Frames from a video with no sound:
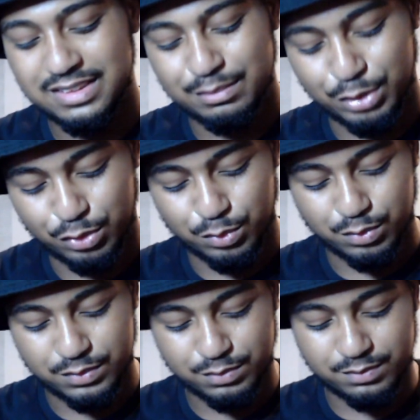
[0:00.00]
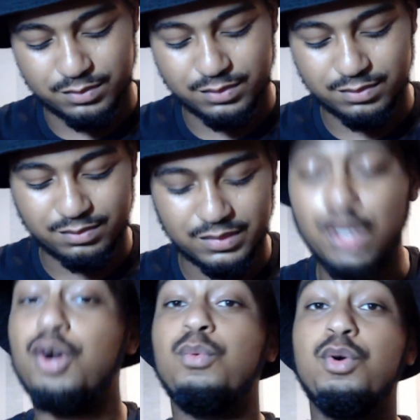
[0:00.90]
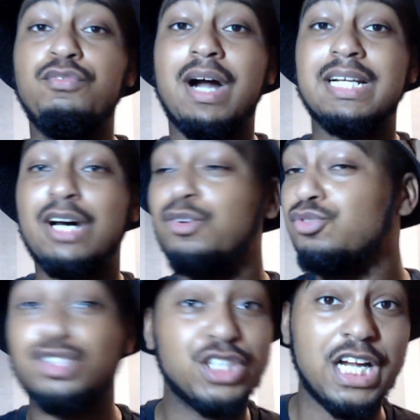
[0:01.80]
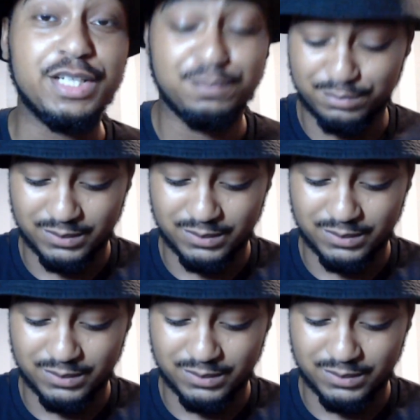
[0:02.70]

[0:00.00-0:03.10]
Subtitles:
But we'll find out tonight.